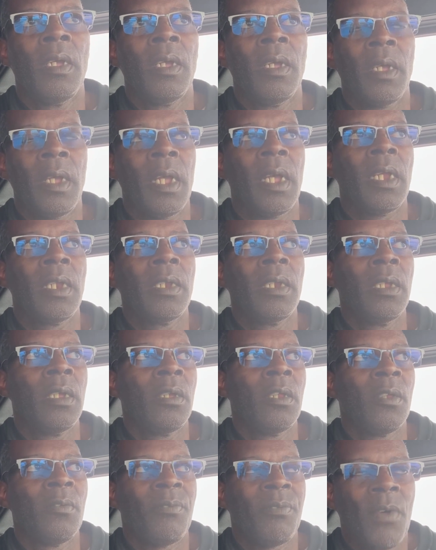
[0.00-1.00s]
and
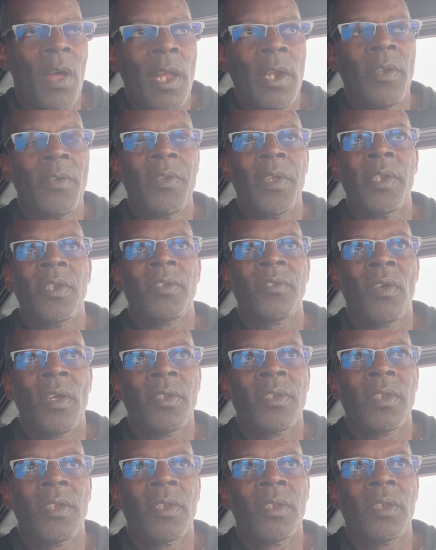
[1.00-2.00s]
follow the
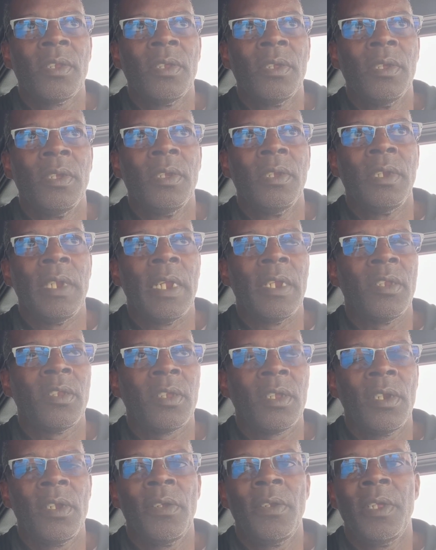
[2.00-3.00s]
instructions that is
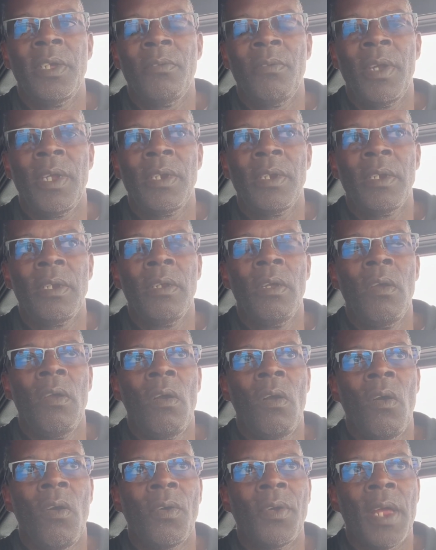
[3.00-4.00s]
clearly written
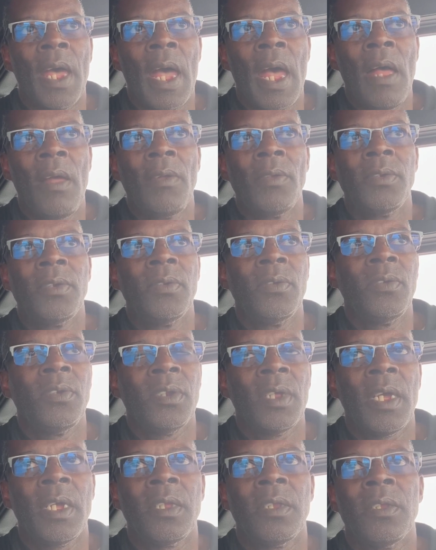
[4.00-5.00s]
on how to
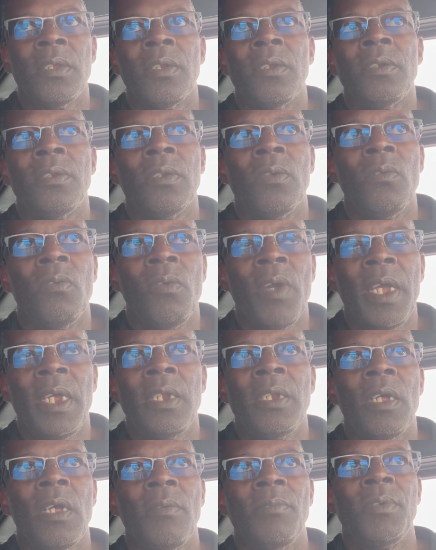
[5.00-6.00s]
check the weight
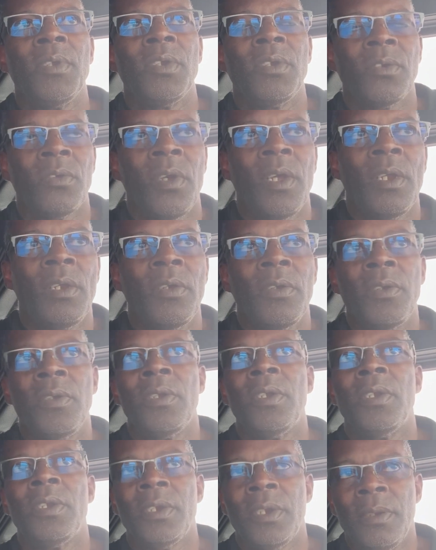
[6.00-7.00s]
of the trailer.
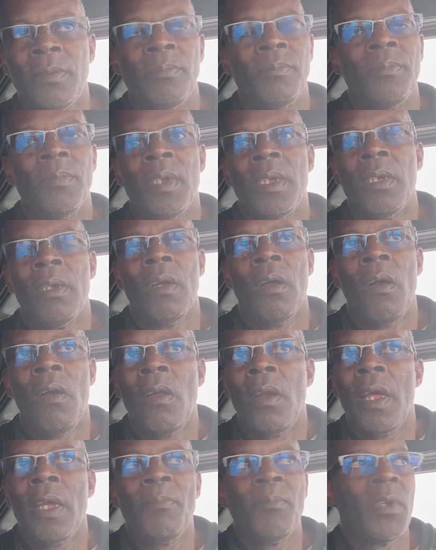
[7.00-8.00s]

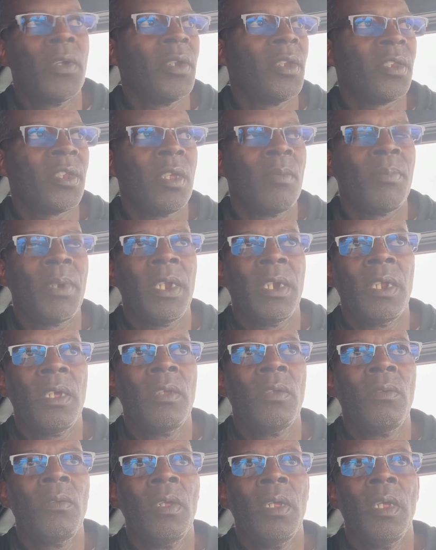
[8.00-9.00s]
All I'm going to simply
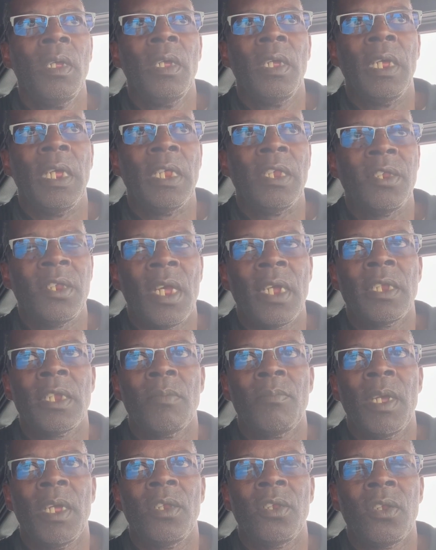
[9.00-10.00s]
do is check to
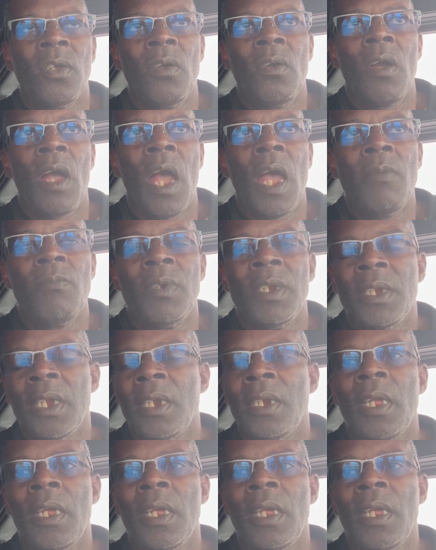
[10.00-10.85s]
make sure I'm within